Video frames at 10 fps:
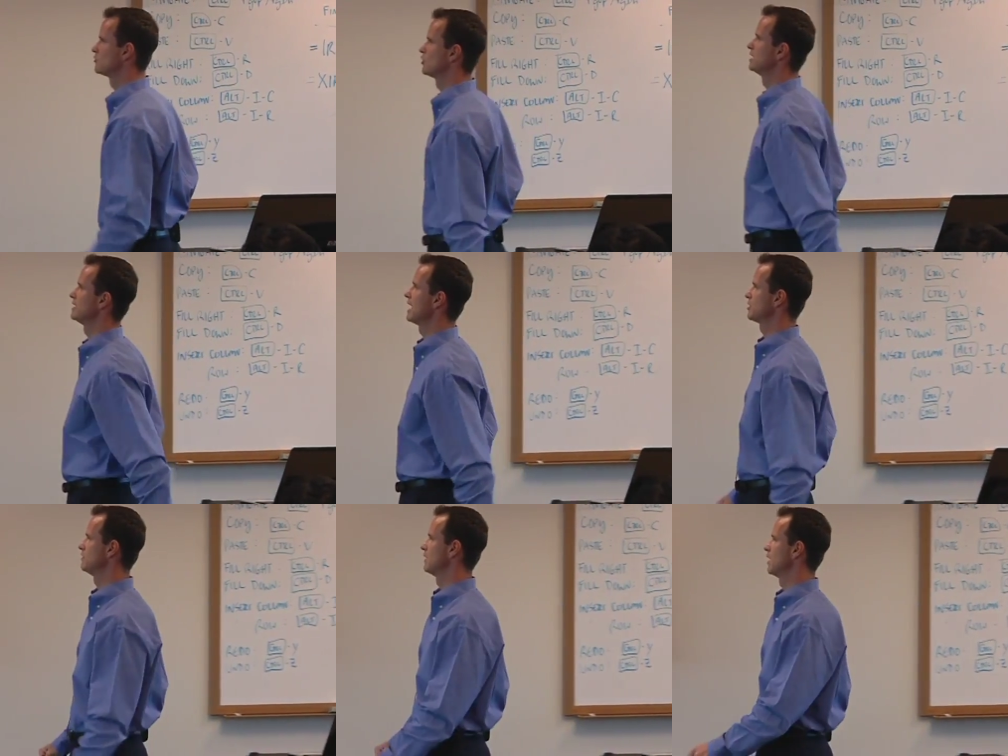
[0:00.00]

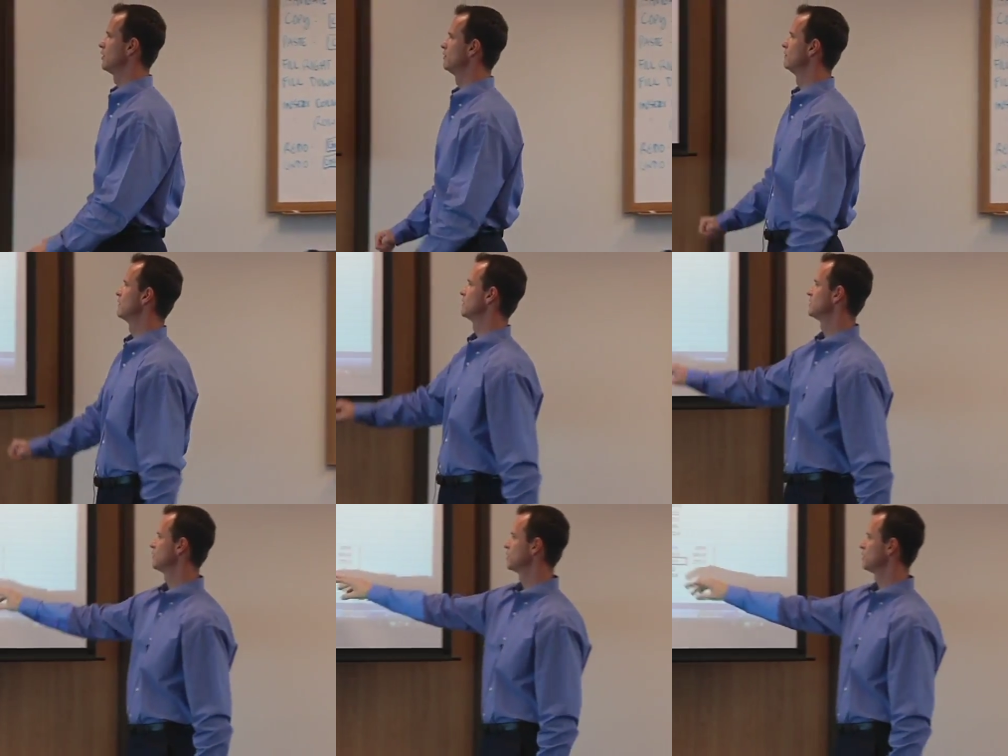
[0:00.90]
transaction value very
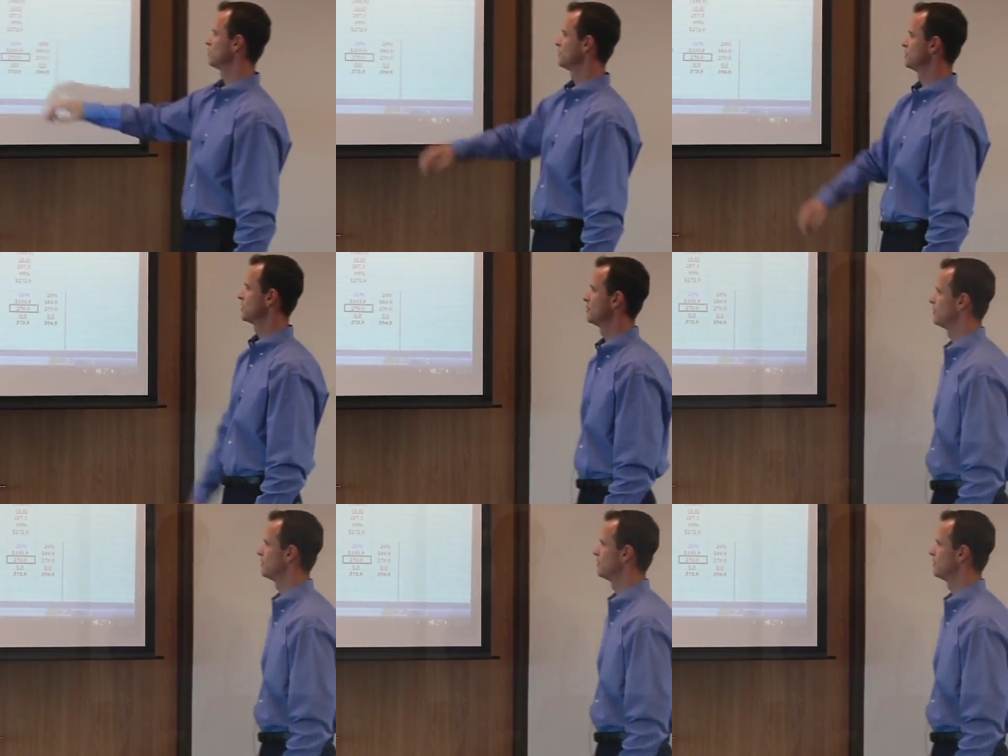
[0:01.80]
similar to what we saw